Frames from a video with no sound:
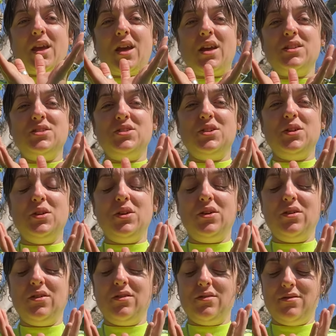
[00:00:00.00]
And do
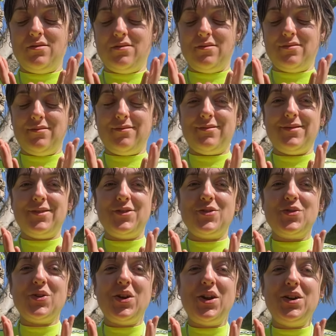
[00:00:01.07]
you
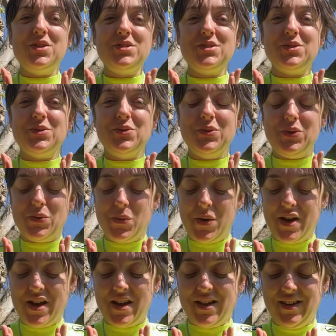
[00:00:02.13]
not close it all the
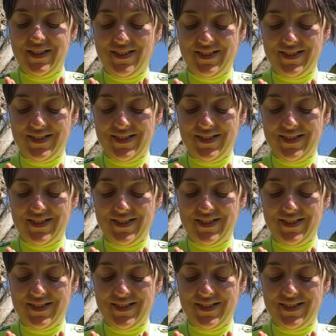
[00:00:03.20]
way?